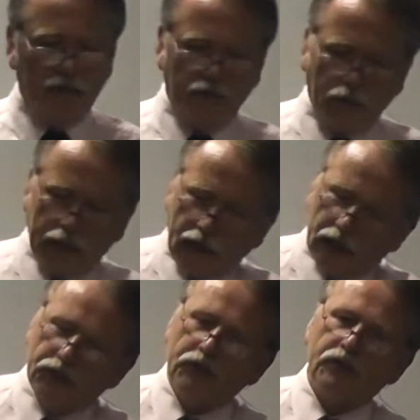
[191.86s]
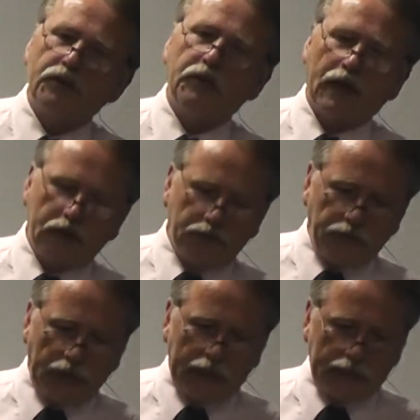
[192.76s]
of what others have had to
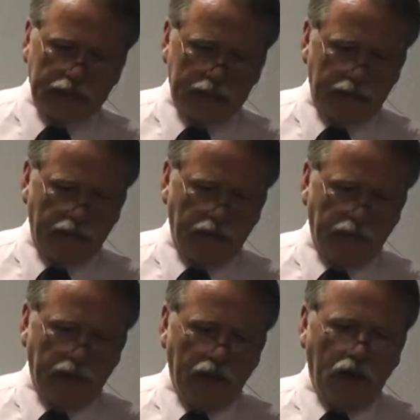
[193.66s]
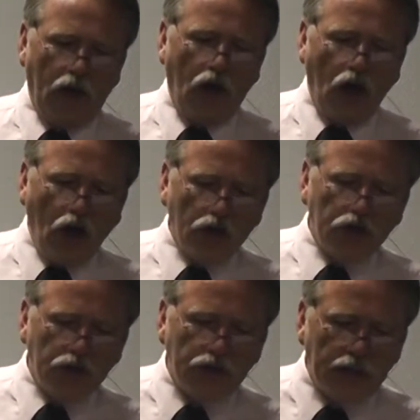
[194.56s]
face. All
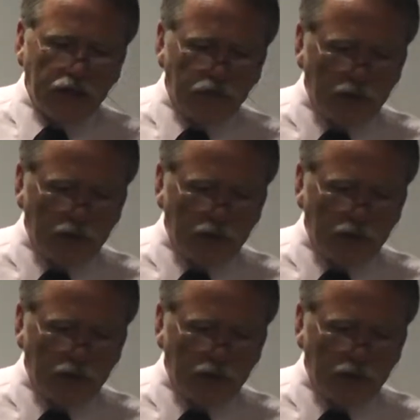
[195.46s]
you need to